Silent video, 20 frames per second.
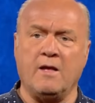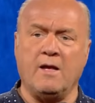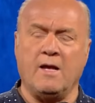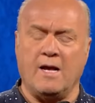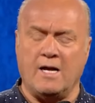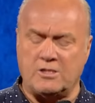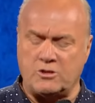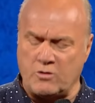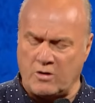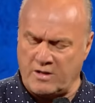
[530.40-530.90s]

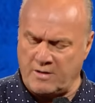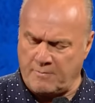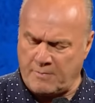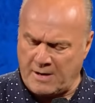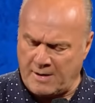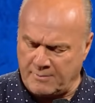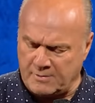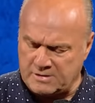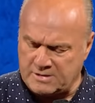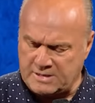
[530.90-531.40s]
That's why the
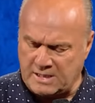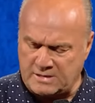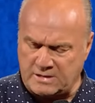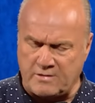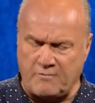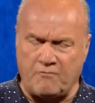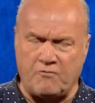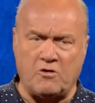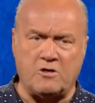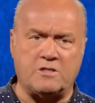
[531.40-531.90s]
Bible says
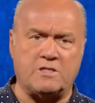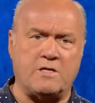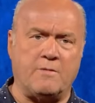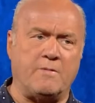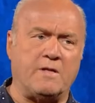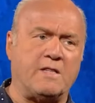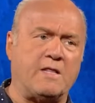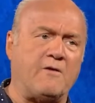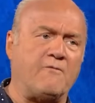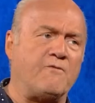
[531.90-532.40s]
in 1
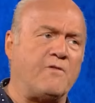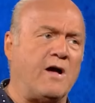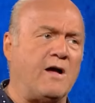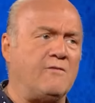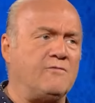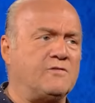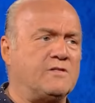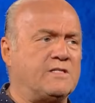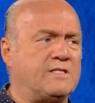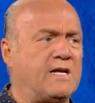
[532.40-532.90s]
Timothy
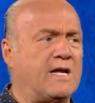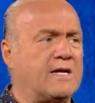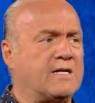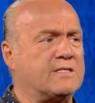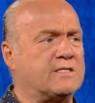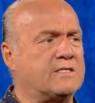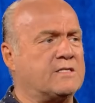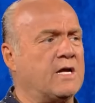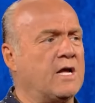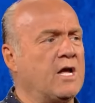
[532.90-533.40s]

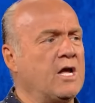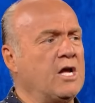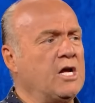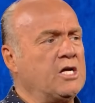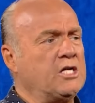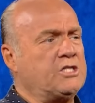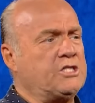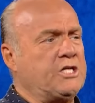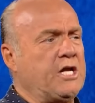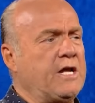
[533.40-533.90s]
5:6,
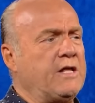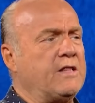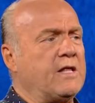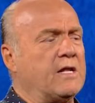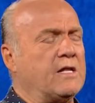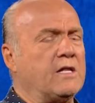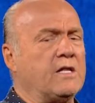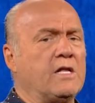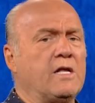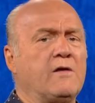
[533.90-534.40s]
she
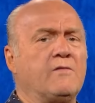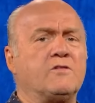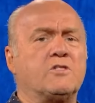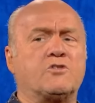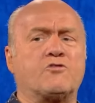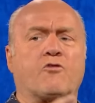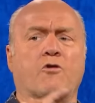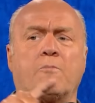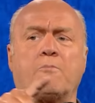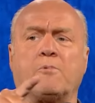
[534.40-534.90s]
that
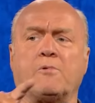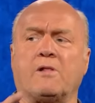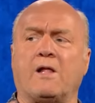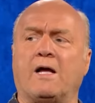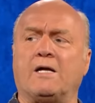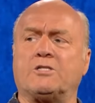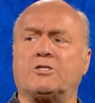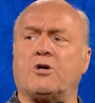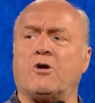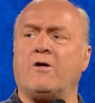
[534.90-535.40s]
lives for
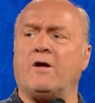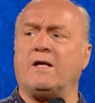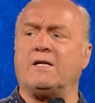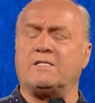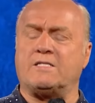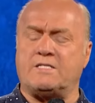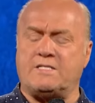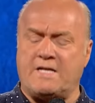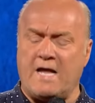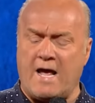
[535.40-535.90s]
pleasure
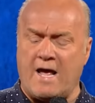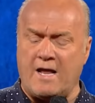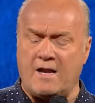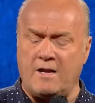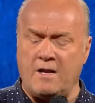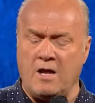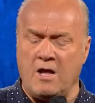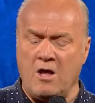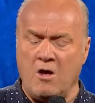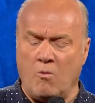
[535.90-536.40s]
is
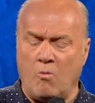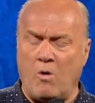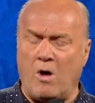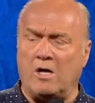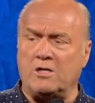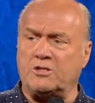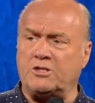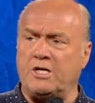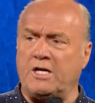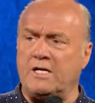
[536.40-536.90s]
dead
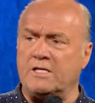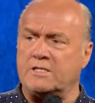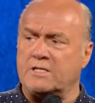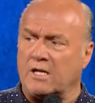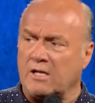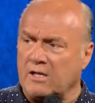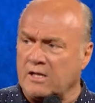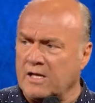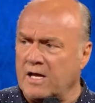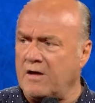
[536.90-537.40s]
while she's
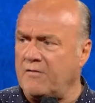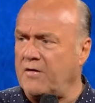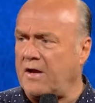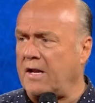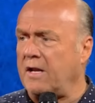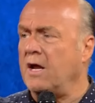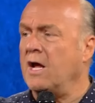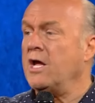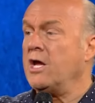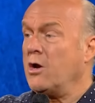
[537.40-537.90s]

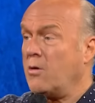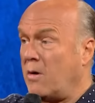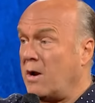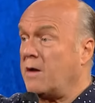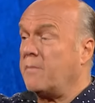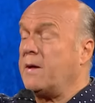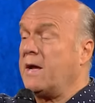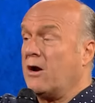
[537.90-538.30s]
living. You want to be